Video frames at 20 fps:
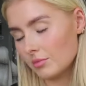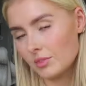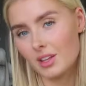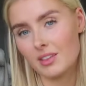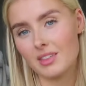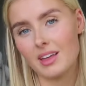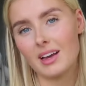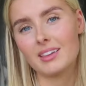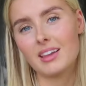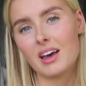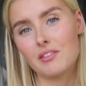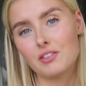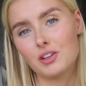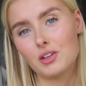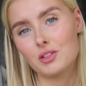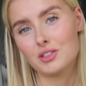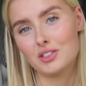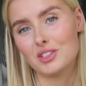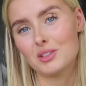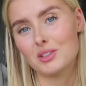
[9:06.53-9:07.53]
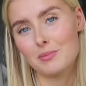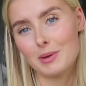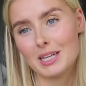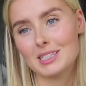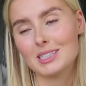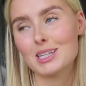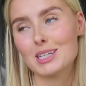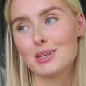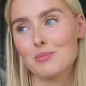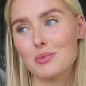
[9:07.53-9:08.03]
the thing that I've used to
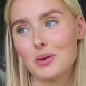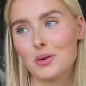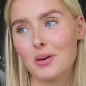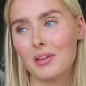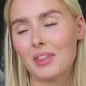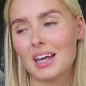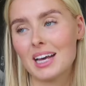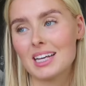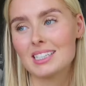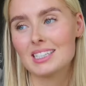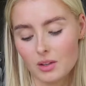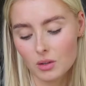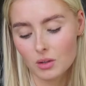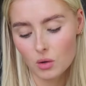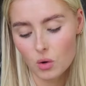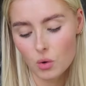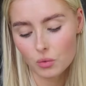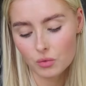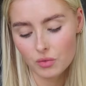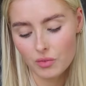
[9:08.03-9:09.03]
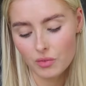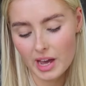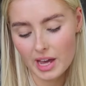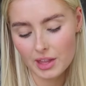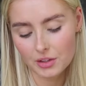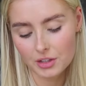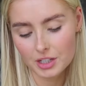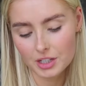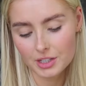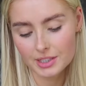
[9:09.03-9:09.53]
basically put on the gold
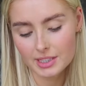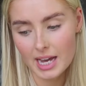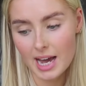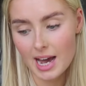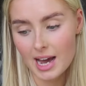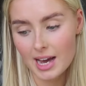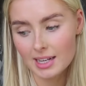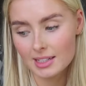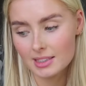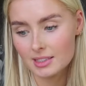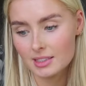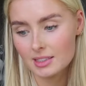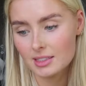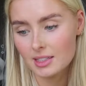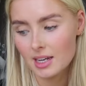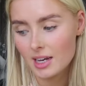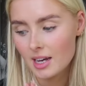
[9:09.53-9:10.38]
feathers, and